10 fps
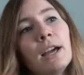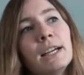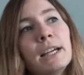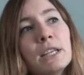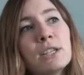
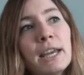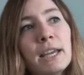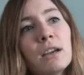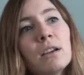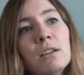You
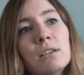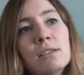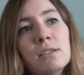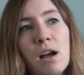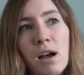take
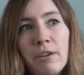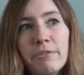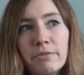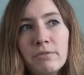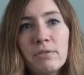half
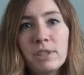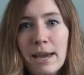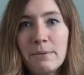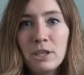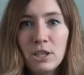
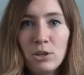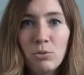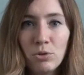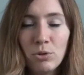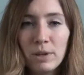damage that you
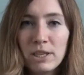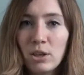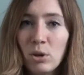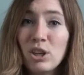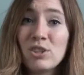would normally, so
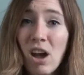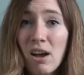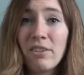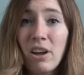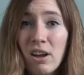you only use
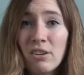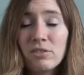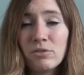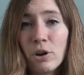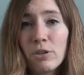half a heart
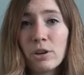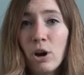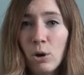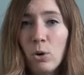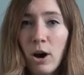rather than a
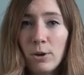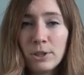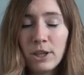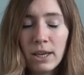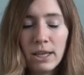whole heart
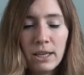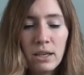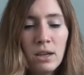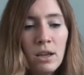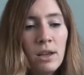when you get hit,
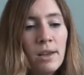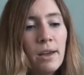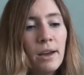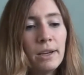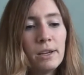
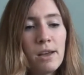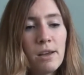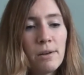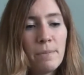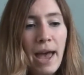
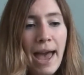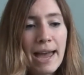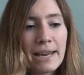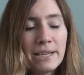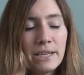
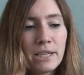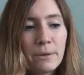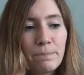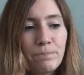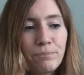and
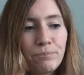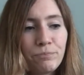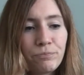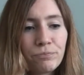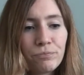
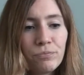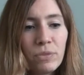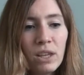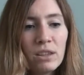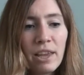
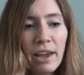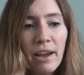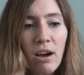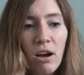there